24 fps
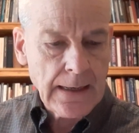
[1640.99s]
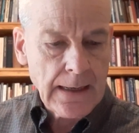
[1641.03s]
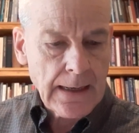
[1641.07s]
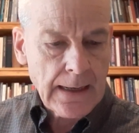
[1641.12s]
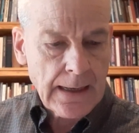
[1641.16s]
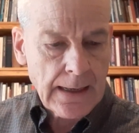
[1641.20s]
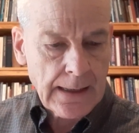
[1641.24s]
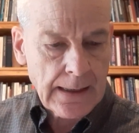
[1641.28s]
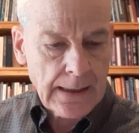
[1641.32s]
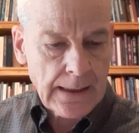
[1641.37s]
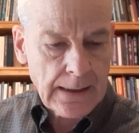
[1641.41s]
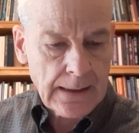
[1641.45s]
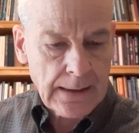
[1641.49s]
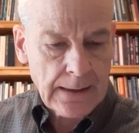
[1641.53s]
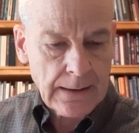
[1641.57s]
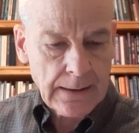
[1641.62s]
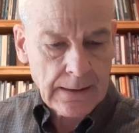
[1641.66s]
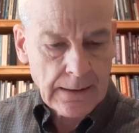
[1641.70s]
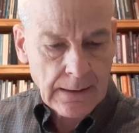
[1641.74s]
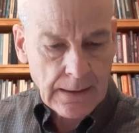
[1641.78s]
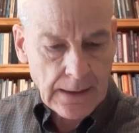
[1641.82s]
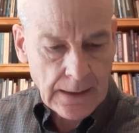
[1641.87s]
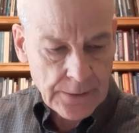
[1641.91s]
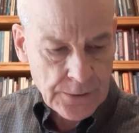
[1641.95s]

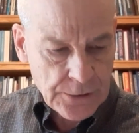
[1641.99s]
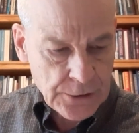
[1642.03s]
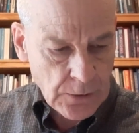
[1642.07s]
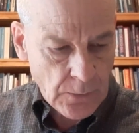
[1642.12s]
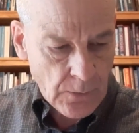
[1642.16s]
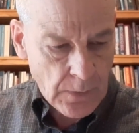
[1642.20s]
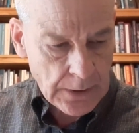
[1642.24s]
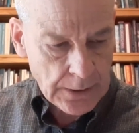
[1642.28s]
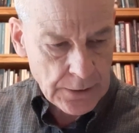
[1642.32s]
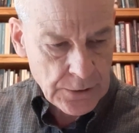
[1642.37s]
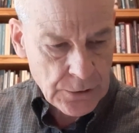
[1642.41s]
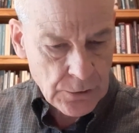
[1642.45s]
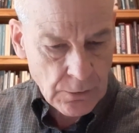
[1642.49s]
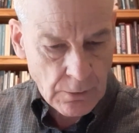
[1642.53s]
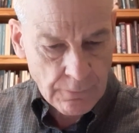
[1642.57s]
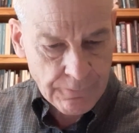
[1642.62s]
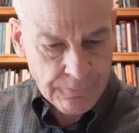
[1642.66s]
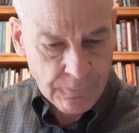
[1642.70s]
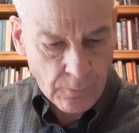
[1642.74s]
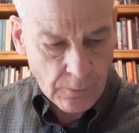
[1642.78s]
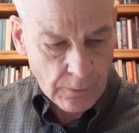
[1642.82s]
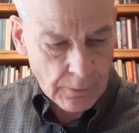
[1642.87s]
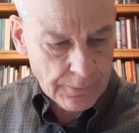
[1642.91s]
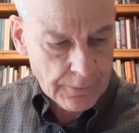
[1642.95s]
and so on and so
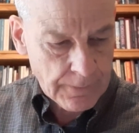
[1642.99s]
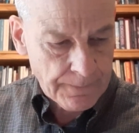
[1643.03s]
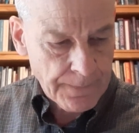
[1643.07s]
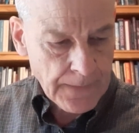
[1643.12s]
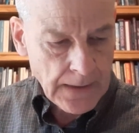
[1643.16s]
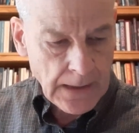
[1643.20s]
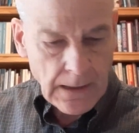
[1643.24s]
forth.